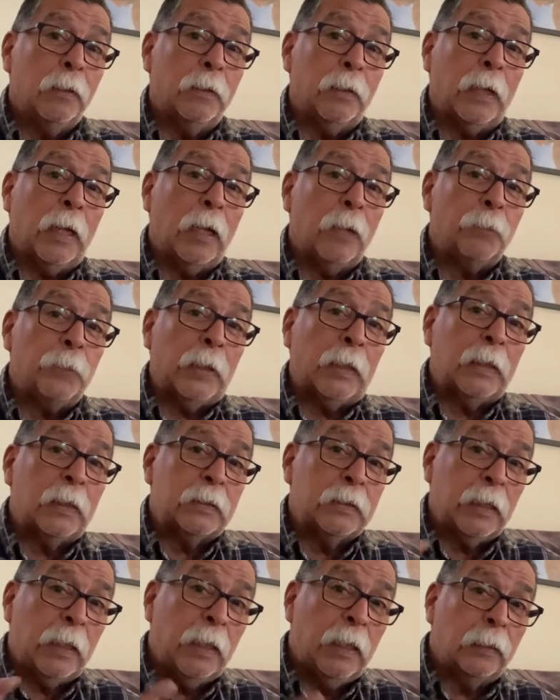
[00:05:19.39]
not
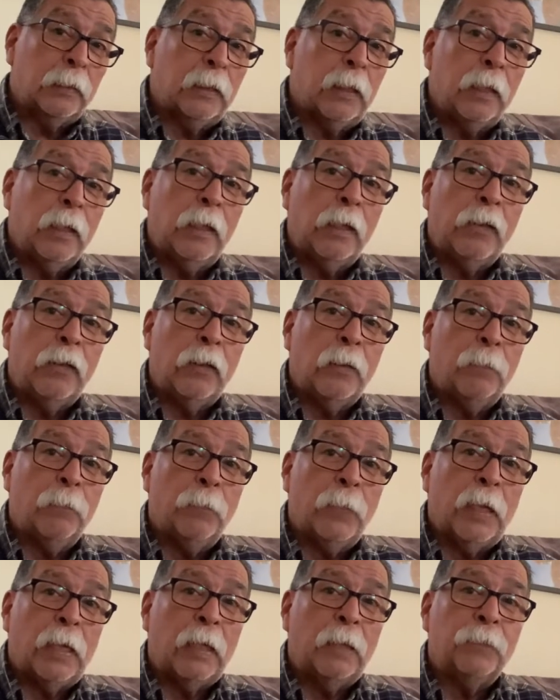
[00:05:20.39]
because they had done anything
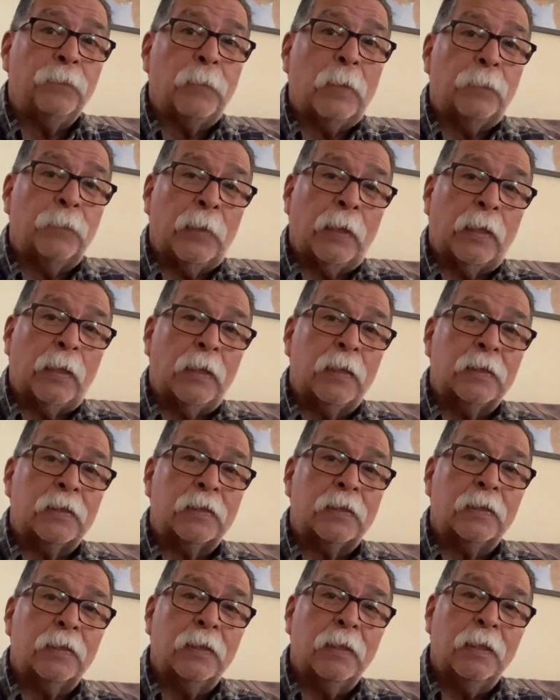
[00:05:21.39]
bad, but
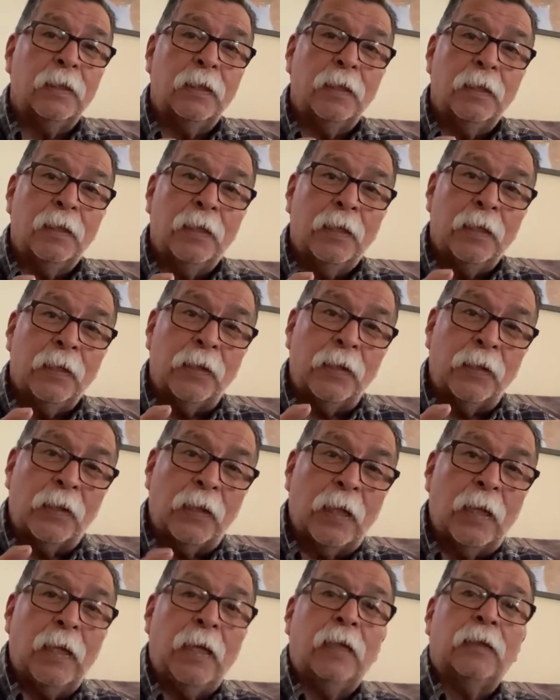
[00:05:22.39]
because
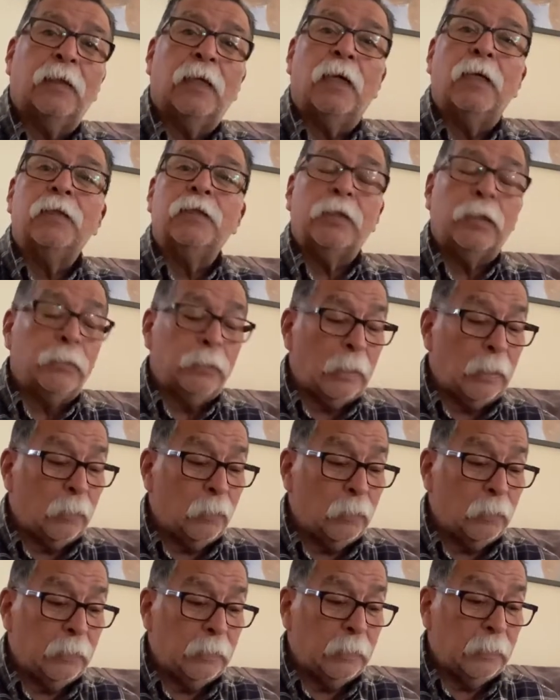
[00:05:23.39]
they had done something
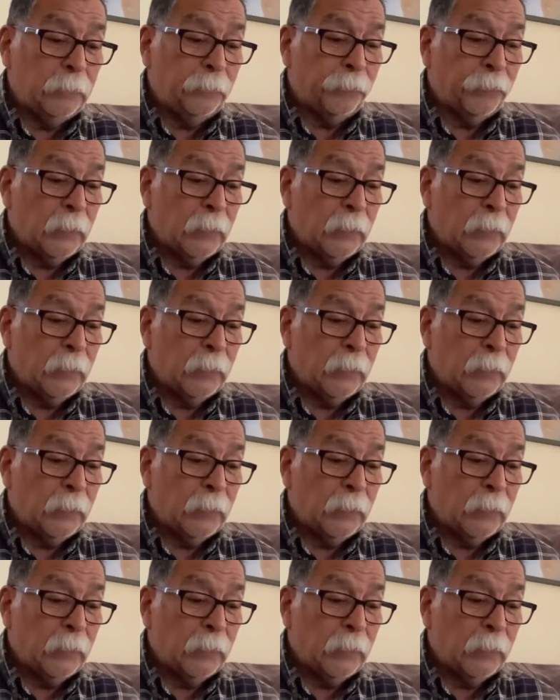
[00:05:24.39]
good.